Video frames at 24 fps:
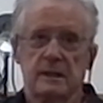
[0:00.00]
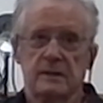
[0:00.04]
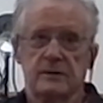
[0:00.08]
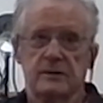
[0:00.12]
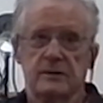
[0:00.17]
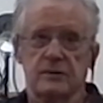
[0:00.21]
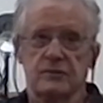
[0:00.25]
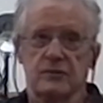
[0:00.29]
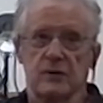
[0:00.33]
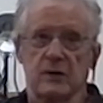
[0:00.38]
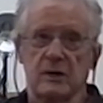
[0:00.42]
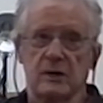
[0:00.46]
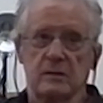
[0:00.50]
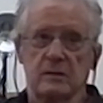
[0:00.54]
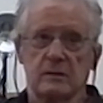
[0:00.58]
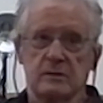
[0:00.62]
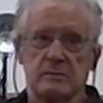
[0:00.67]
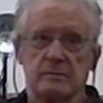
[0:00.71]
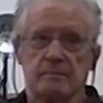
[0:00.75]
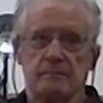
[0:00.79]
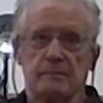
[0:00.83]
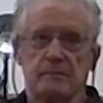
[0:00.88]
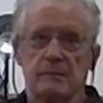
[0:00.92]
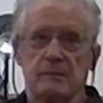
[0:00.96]
Detroit was
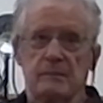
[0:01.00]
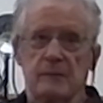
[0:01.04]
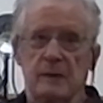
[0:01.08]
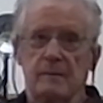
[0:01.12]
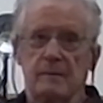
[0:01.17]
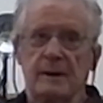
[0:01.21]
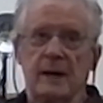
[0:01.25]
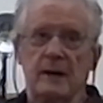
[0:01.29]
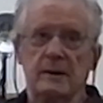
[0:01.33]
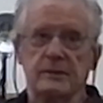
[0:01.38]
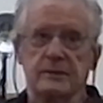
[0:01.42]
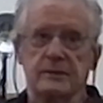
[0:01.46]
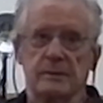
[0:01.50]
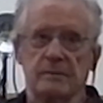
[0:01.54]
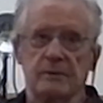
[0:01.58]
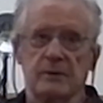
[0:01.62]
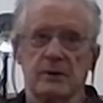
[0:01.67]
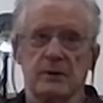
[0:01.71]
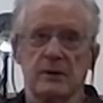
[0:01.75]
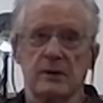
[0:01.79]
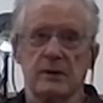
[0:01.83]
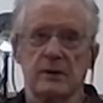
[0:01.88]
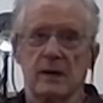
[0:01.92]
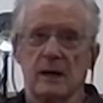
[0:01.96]
about to
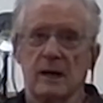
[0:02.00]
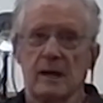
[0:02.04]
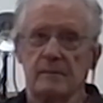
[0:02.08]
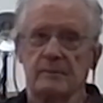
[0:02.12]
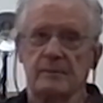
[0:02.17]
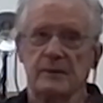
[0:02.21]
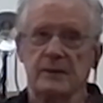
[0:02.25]
burn up